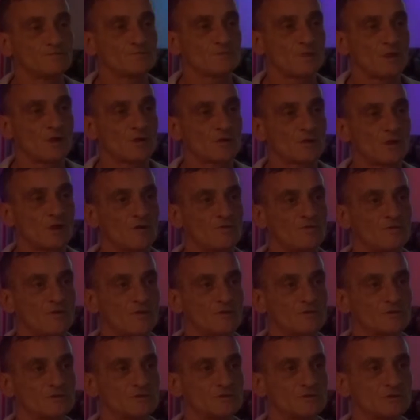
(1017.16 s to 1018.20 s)
I kind of
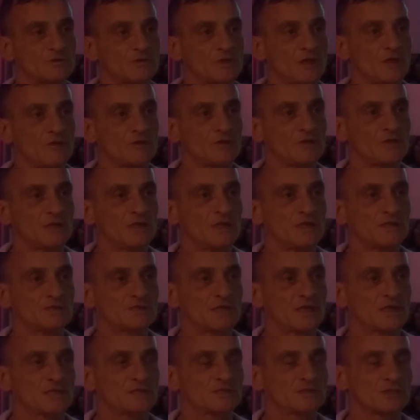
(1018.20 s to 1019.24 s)
it
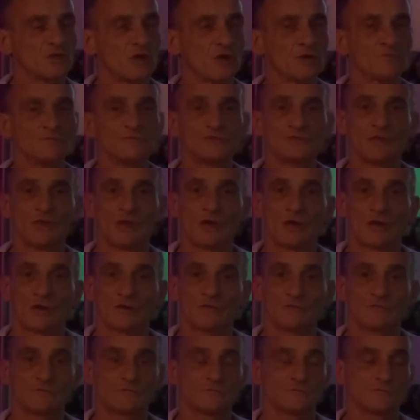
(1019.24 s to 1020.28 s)
takes time to
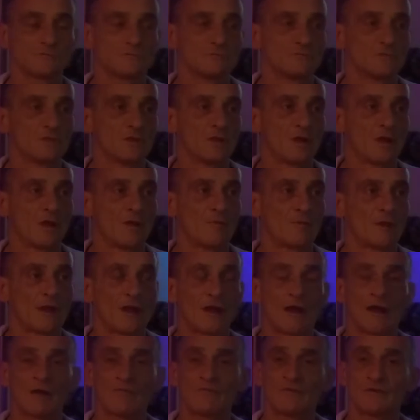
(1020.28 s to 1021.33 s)
learn
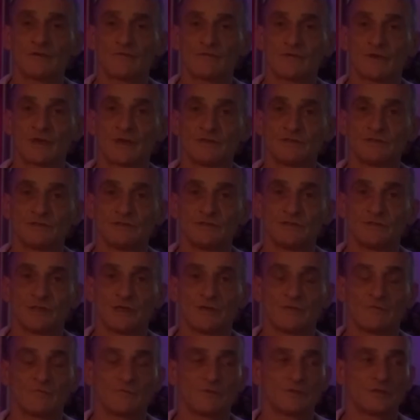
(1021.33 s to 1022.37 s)
about having a
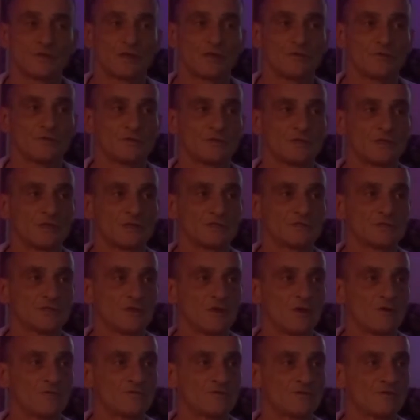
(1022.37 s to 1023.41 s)
relationship, there's a
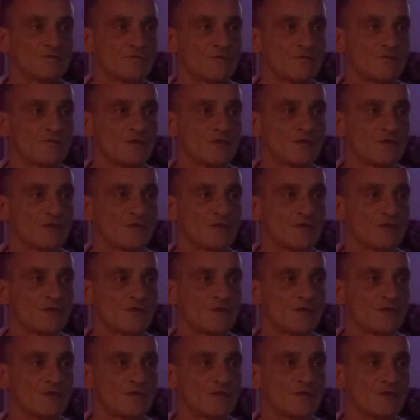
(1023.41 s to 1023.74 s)
lot of different